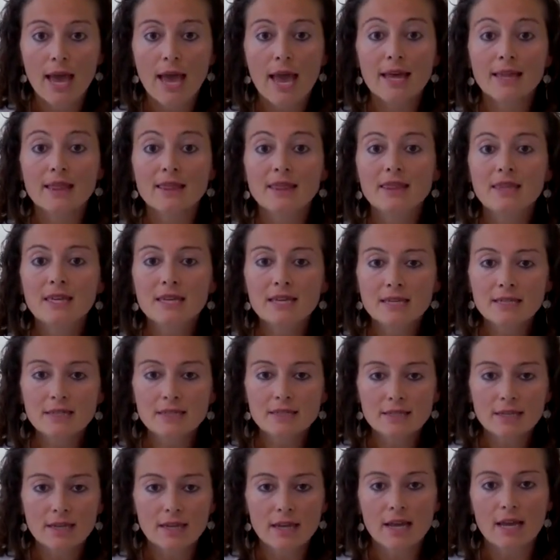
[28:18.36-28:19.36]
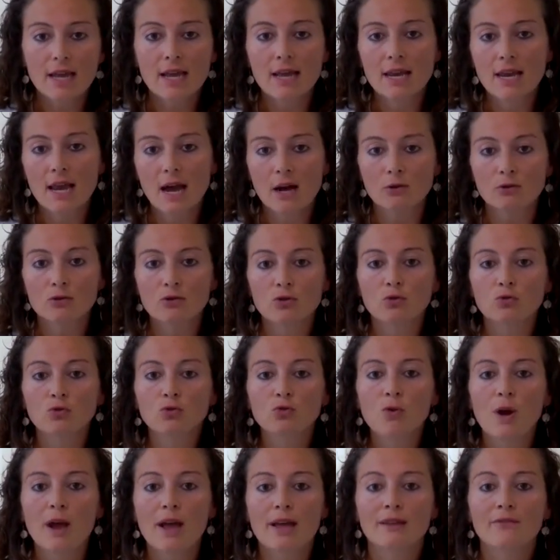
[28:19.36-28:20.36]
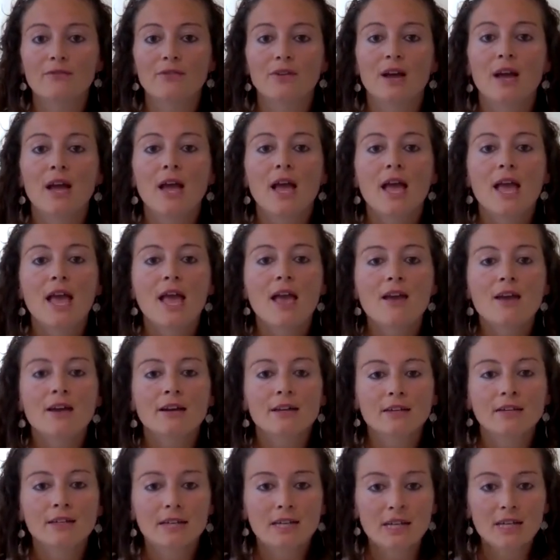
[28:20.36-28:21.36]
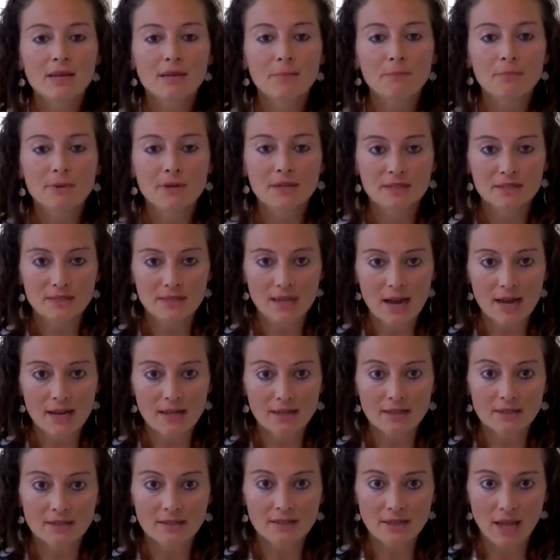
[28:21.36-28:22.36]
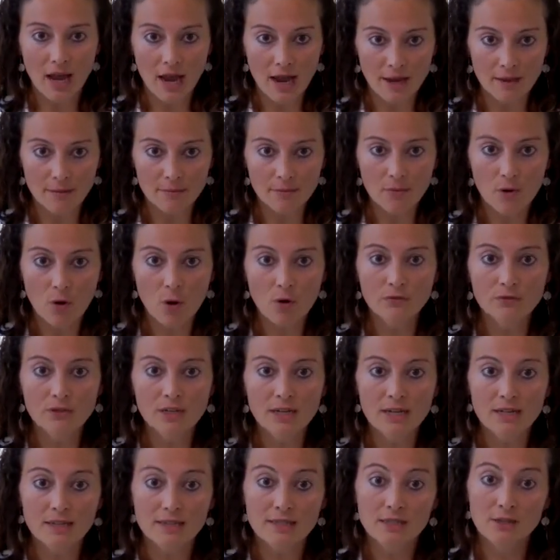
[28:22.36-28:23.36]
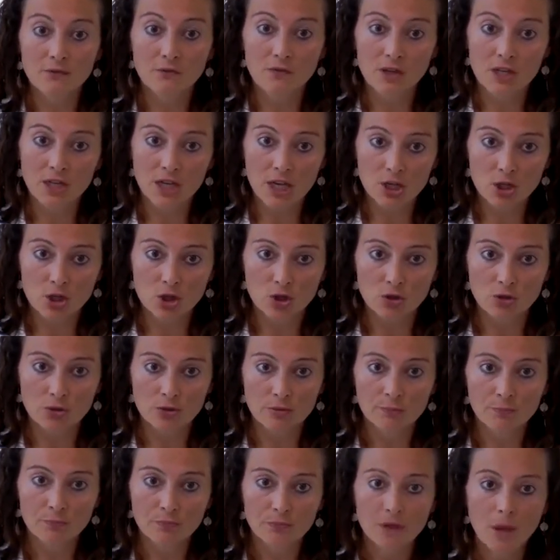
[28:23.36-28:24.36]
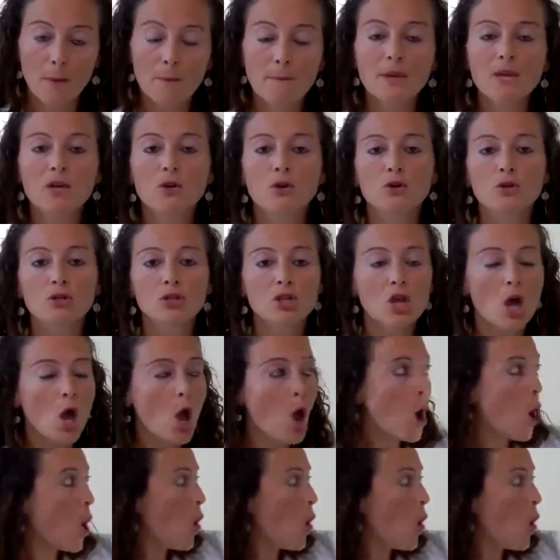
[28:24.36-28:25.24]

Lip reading: and this allows you to have a really precise time of decalcification, because